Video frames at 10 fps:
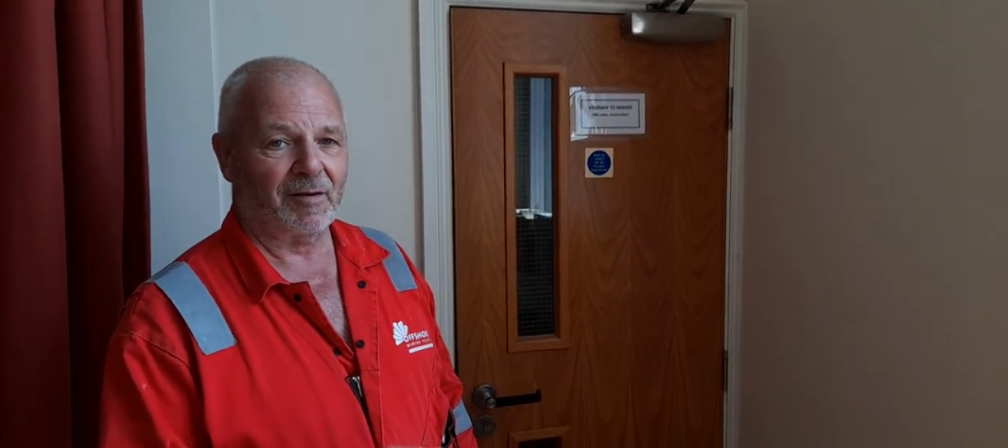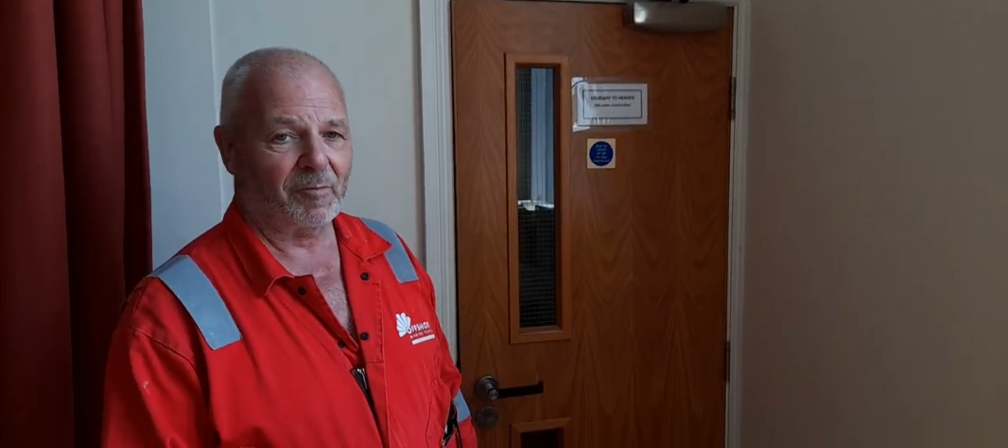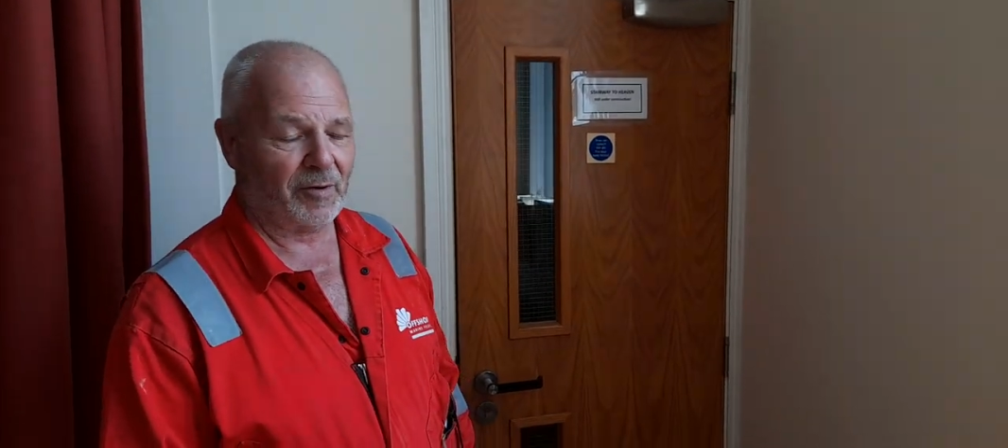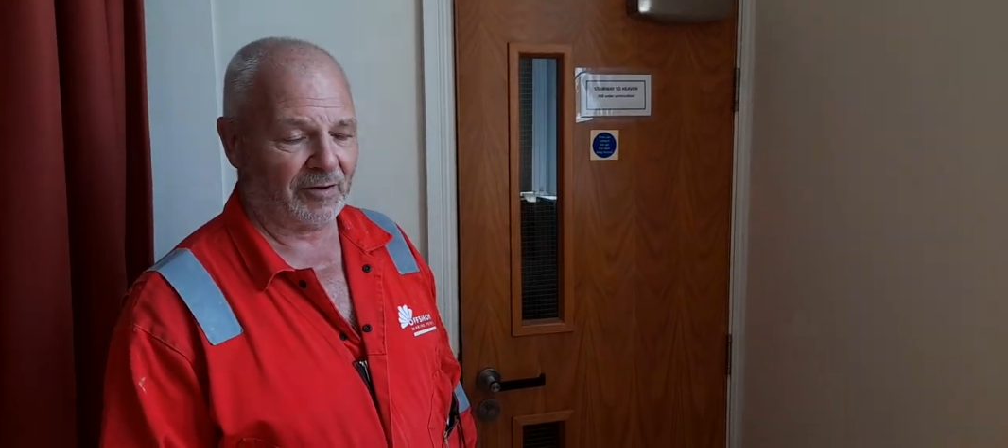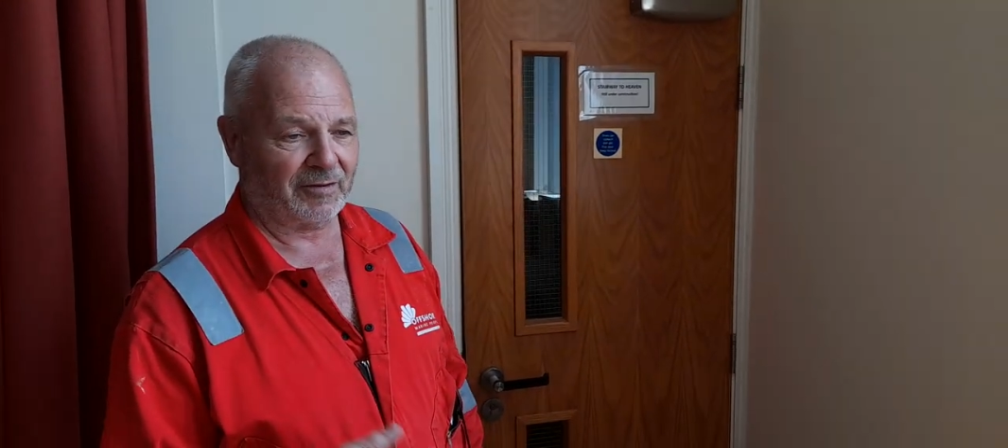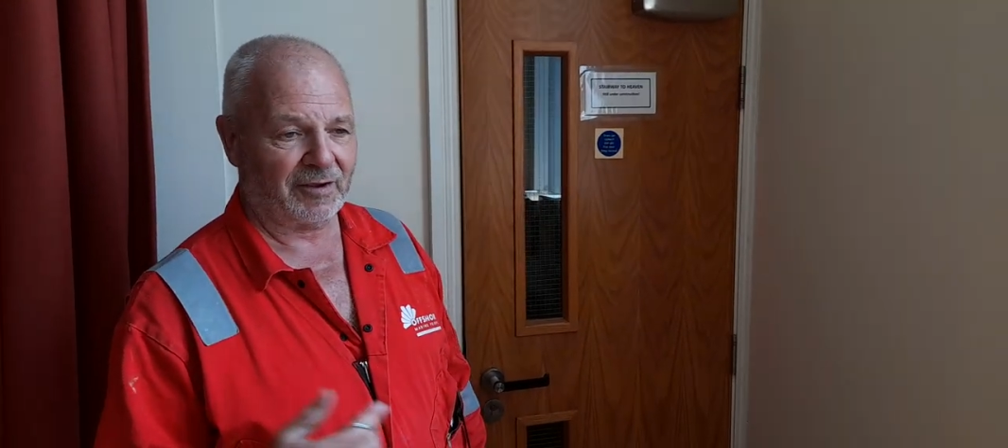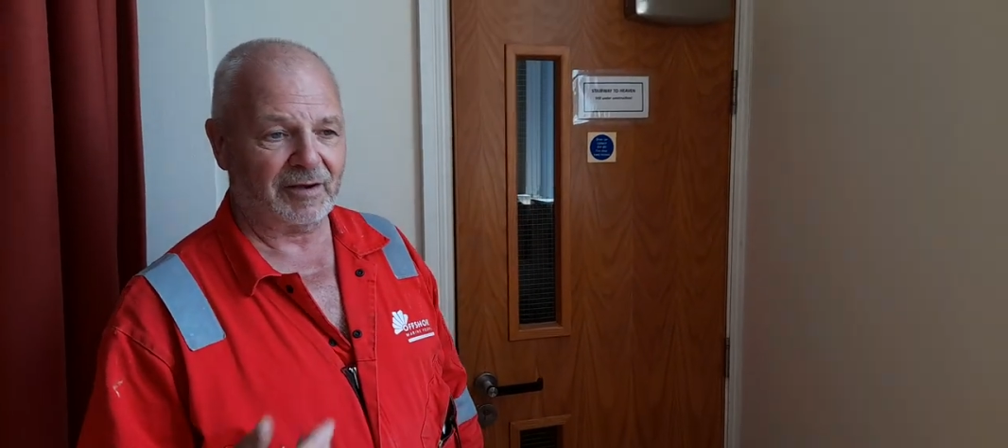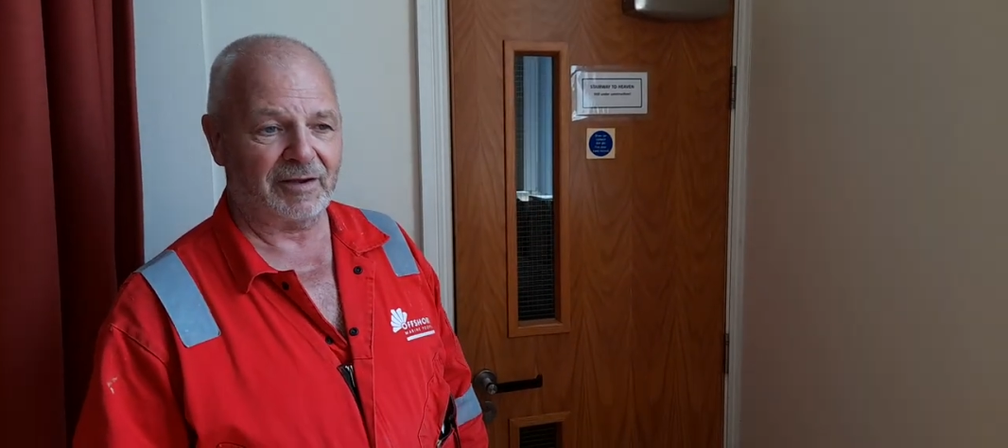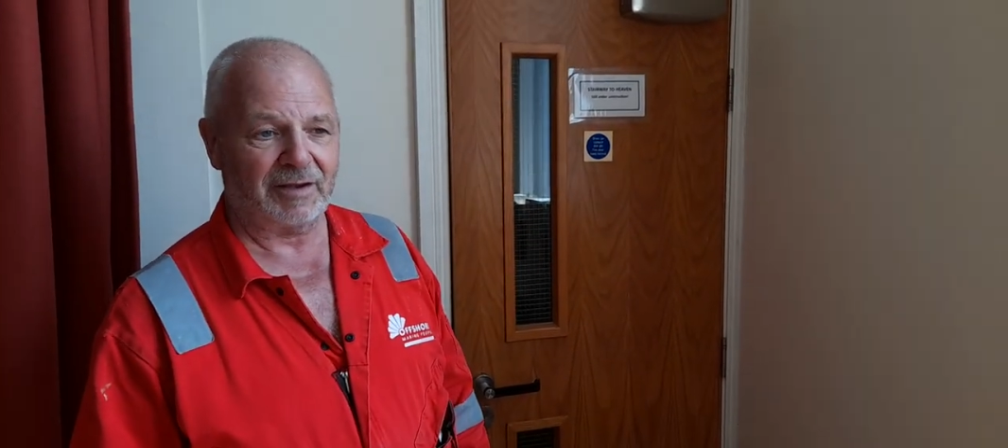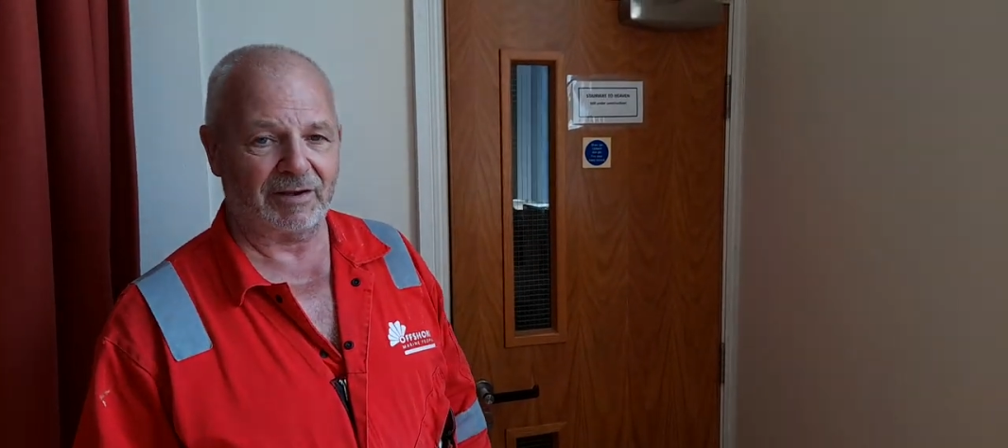But the
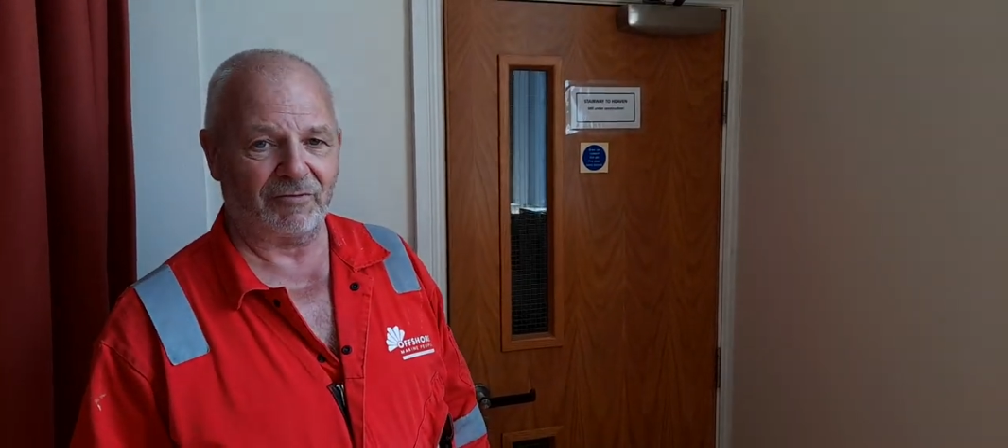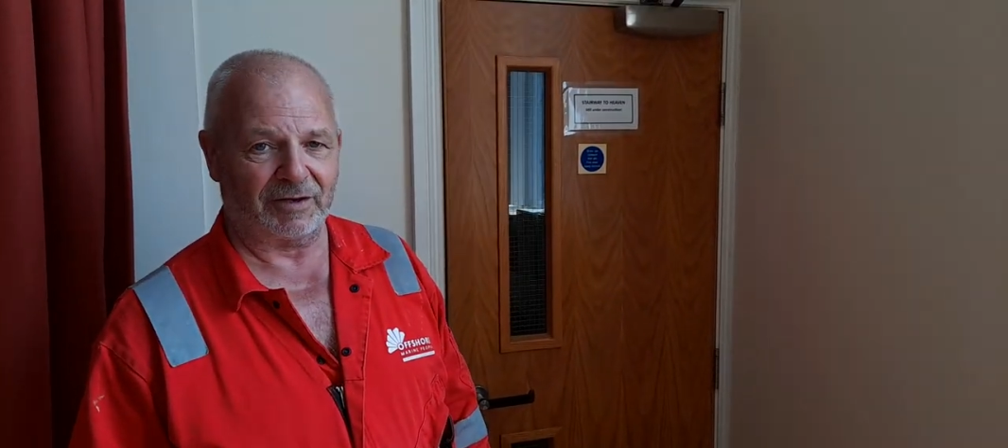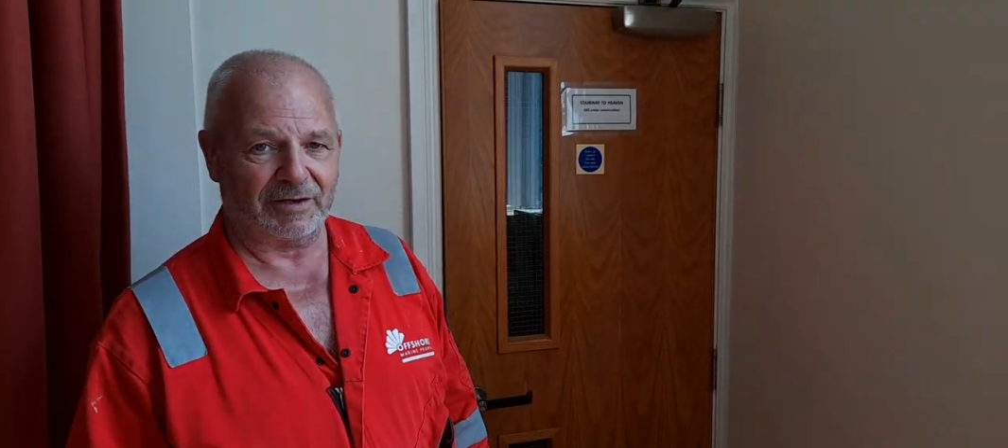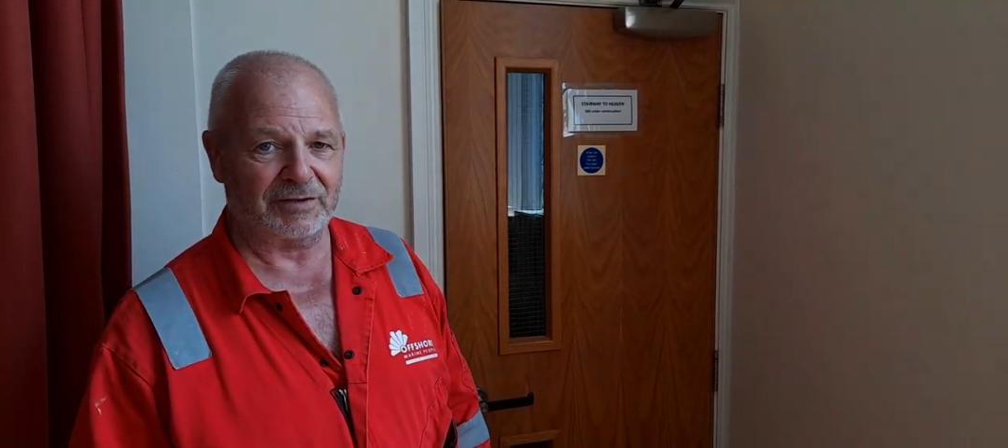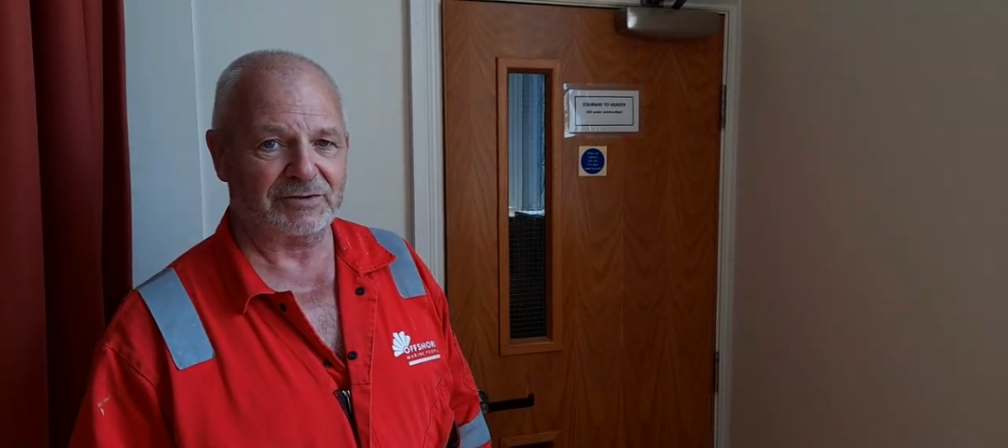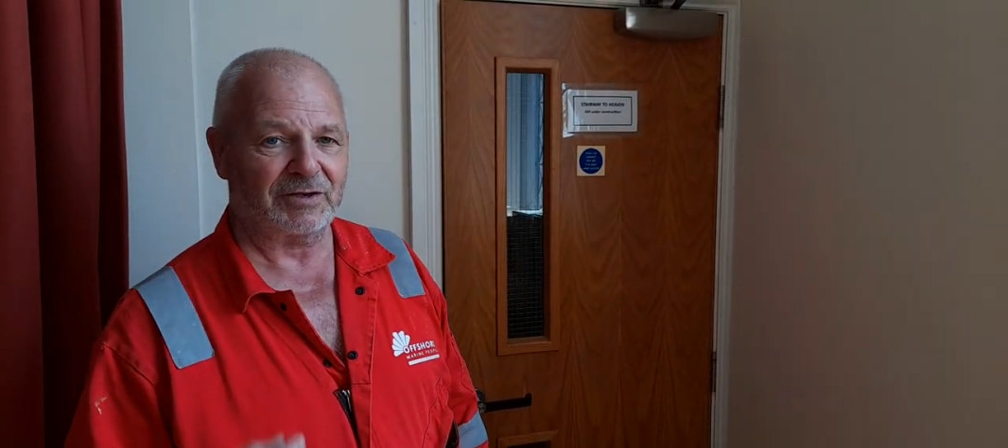idea is